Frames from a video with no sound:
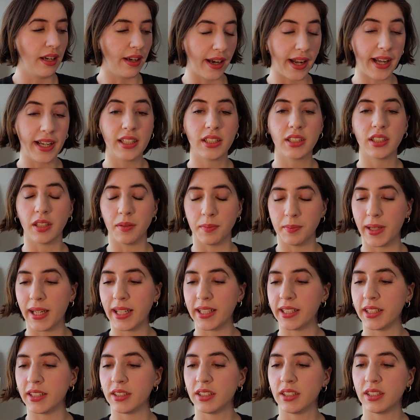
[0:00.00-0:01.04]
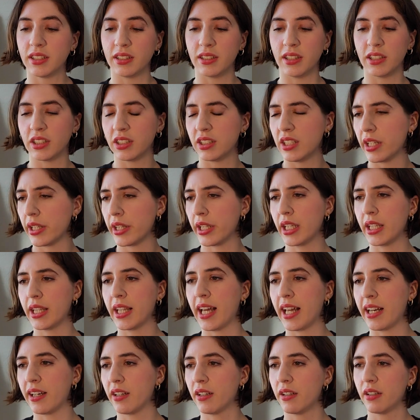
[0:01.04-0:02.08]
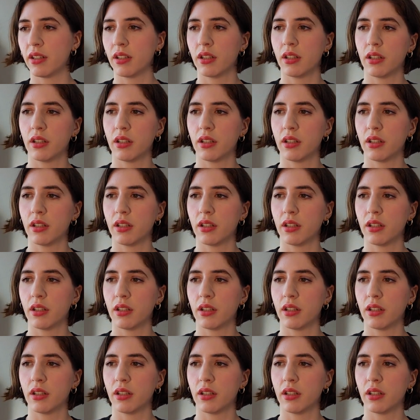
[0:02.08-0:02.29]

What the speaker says: nice and balanced. There's nothing that